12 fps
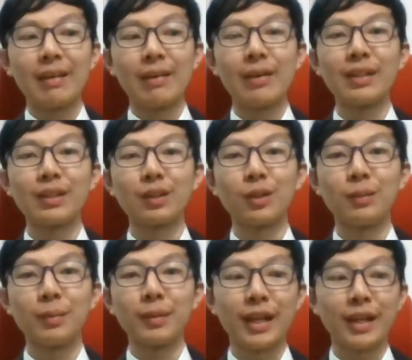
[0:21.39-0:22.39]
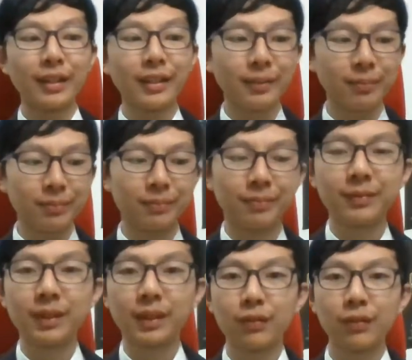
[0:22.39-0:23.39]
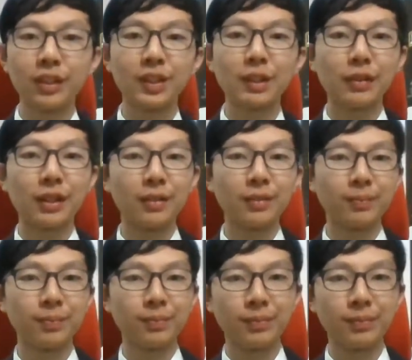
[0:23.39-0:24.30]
Well, it's going to be tiring. First of all,